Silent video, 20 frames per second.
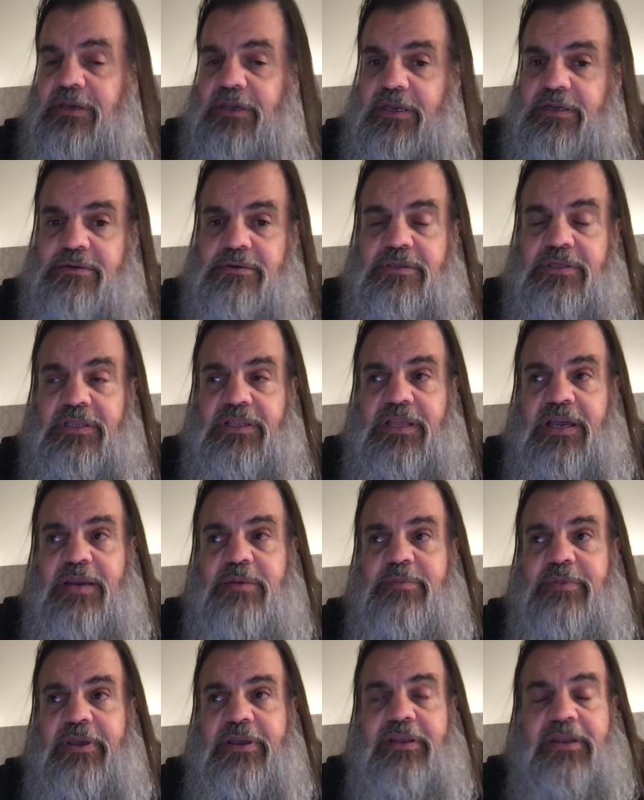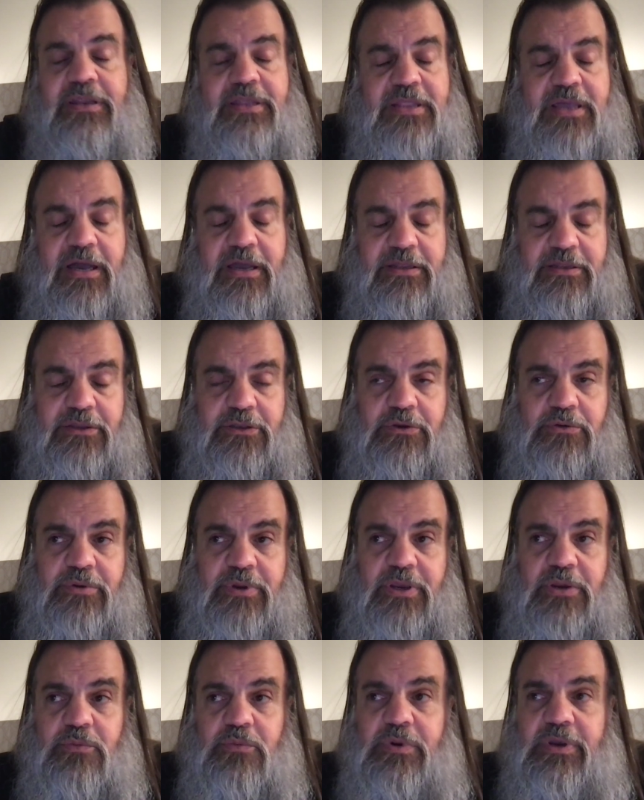enter the limelight and not in a
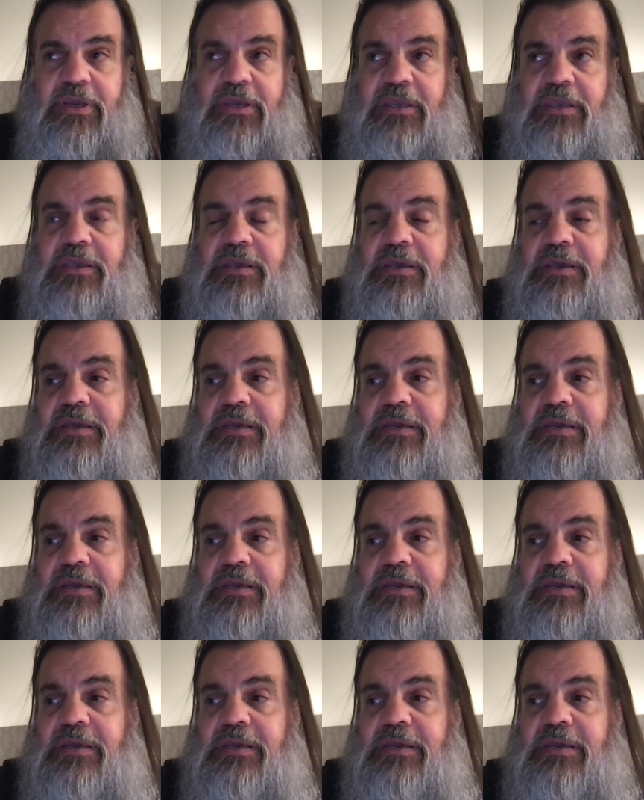great way.